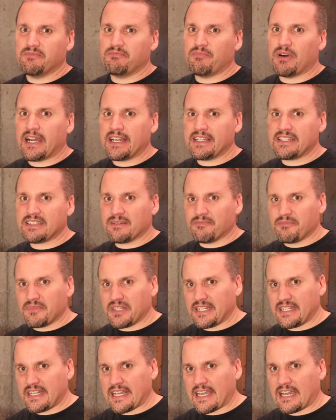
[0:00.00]
buy
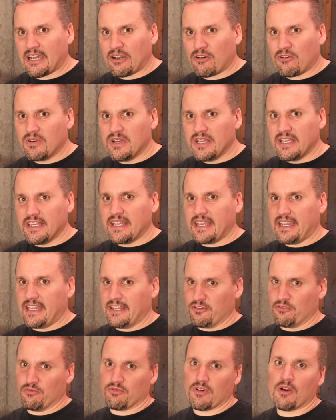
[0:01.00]
something now
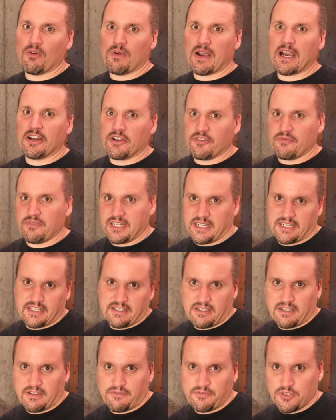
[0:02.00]
and grow out of it in
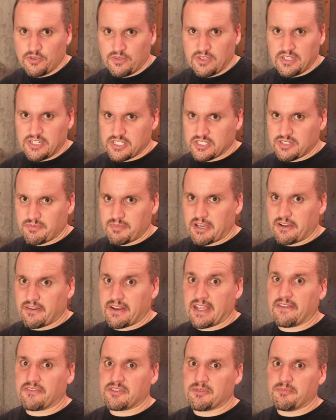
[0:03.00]
a few years from now and
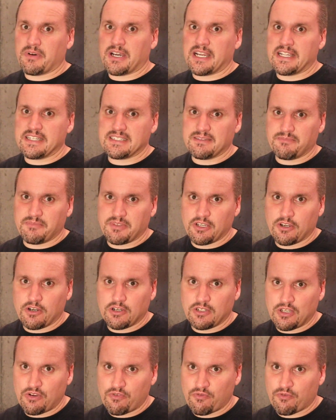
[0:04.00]
have to buy something
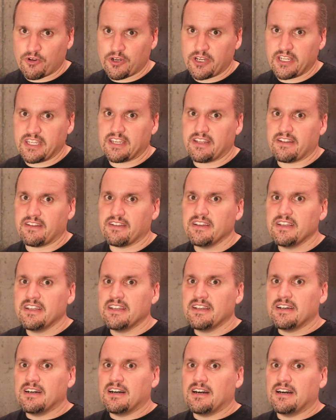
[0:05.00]
all over again.
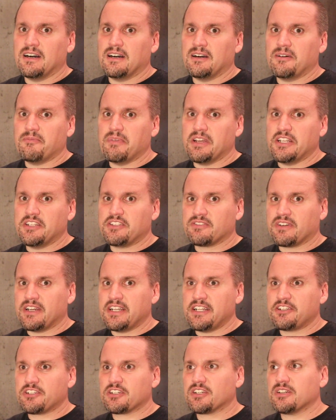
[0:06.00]
And so I
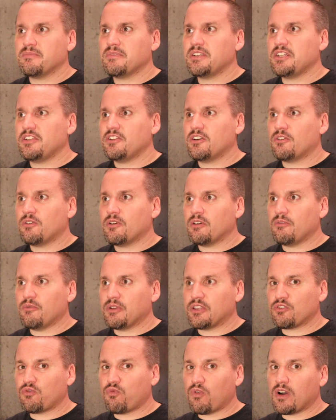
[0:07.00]
determined, you know what,
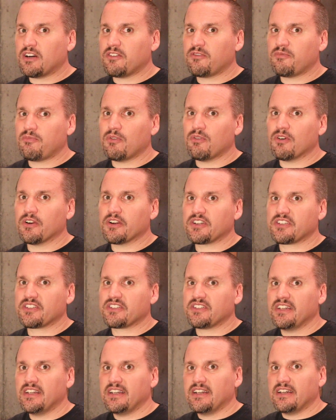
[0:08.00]
with 12
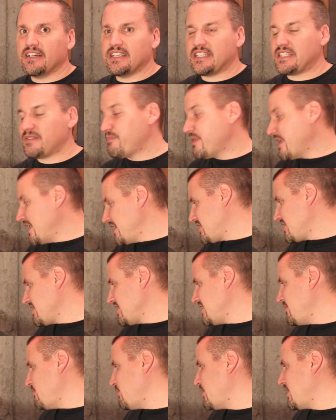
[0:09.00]
ports,
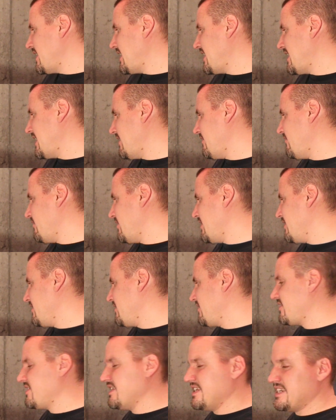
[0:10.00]
especially when I have
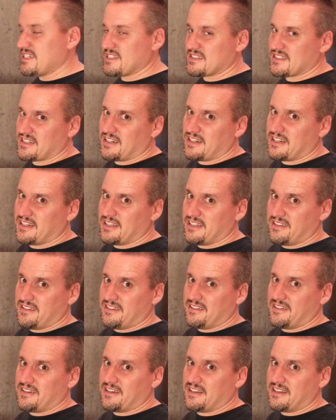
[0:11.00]
other things
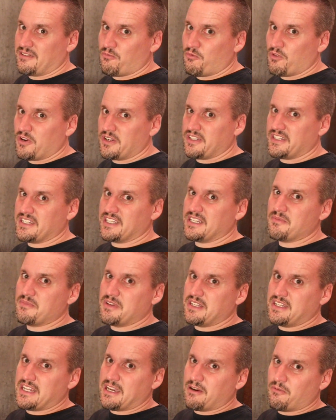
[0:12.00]
on a 1
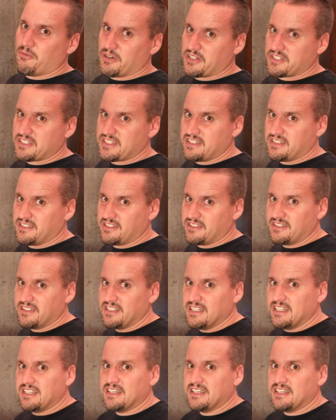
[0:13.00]
gigabit network still,